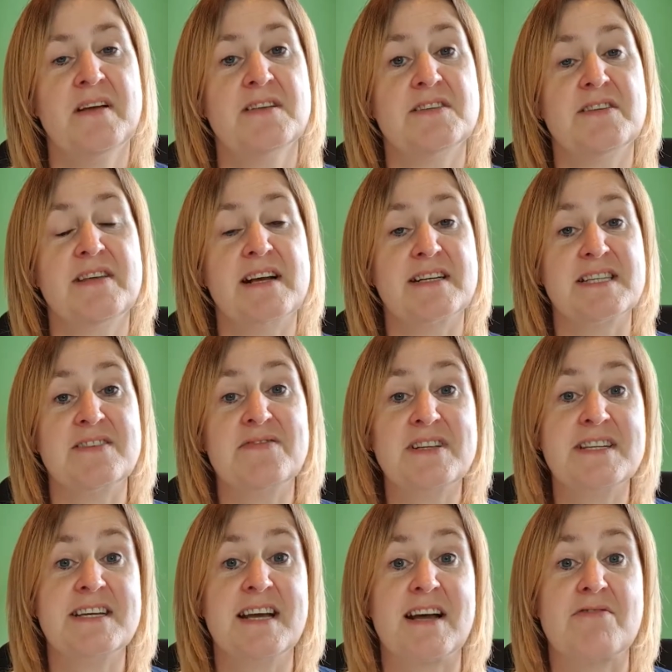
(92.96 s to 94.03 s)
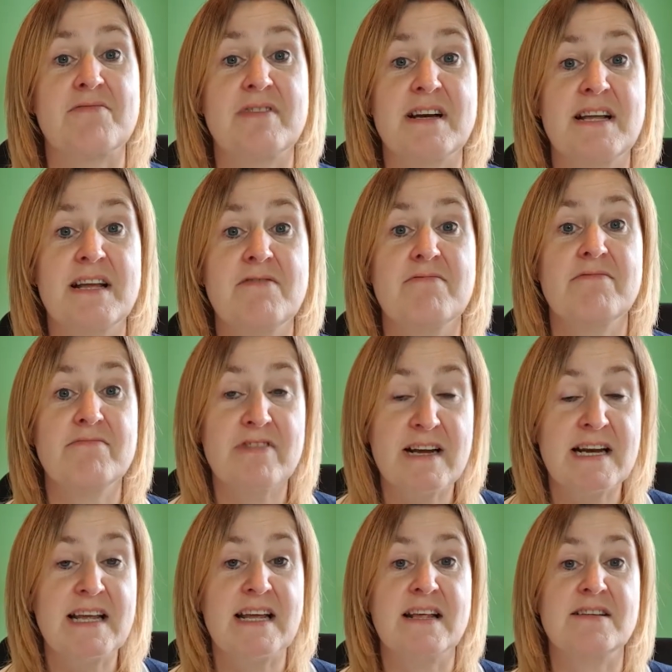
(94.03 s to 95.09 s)
So the activity I'd really,
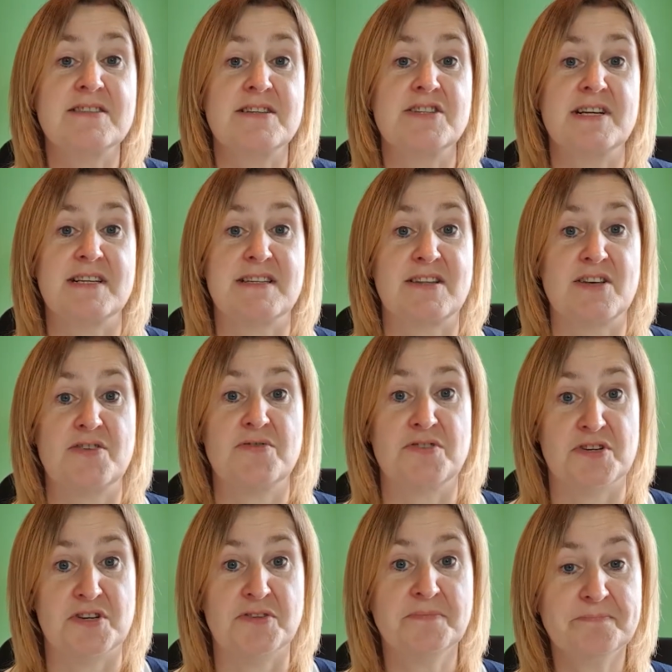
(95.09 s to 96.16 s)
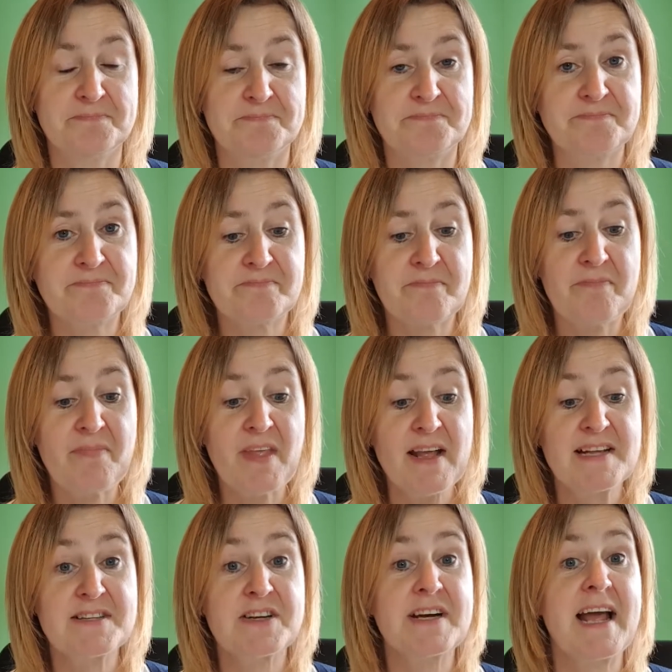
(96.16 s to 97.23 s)
really suggest that you do
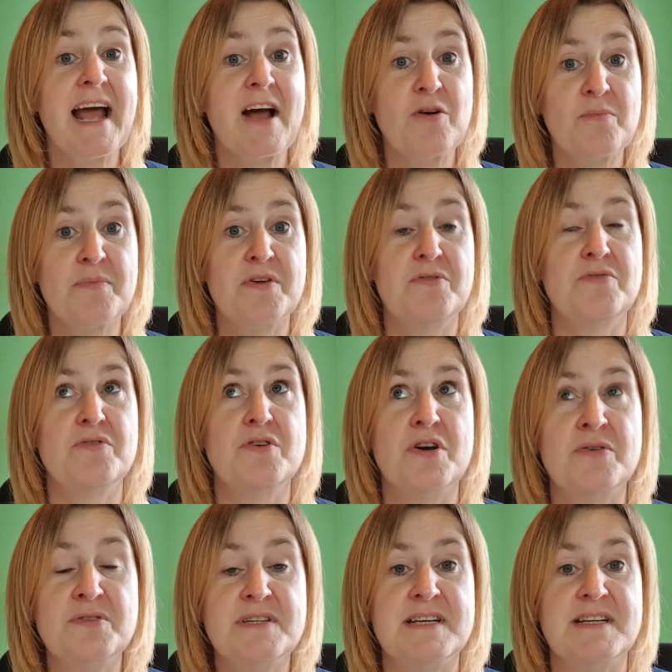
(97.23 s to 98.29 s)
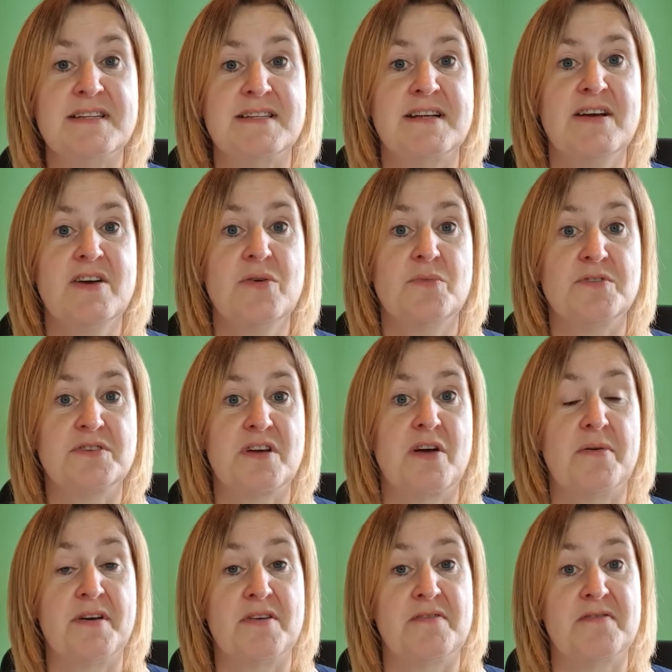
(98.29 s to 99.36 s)
is going to help you notice what's
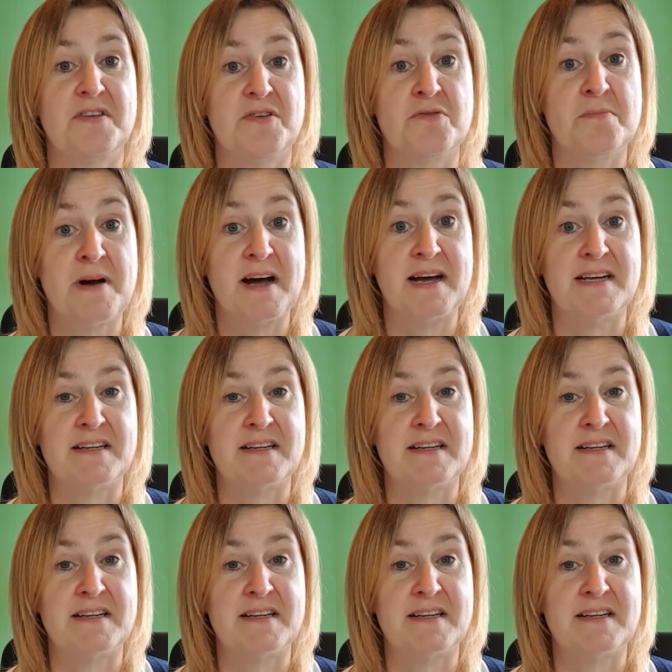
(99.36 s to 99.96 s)
going off in your mind.